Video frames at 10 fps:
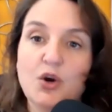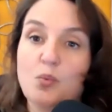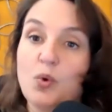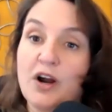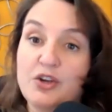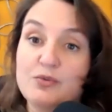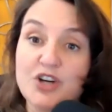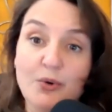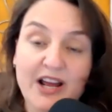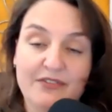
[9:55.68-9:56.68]
where you
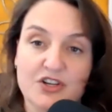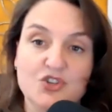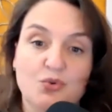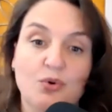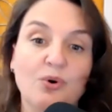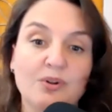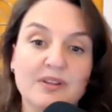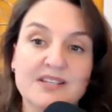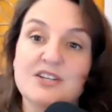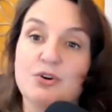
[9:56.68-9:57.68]
don't have control
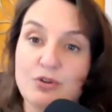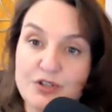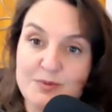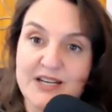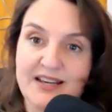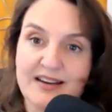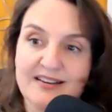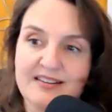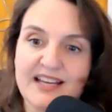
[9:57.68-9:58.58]
is in earned media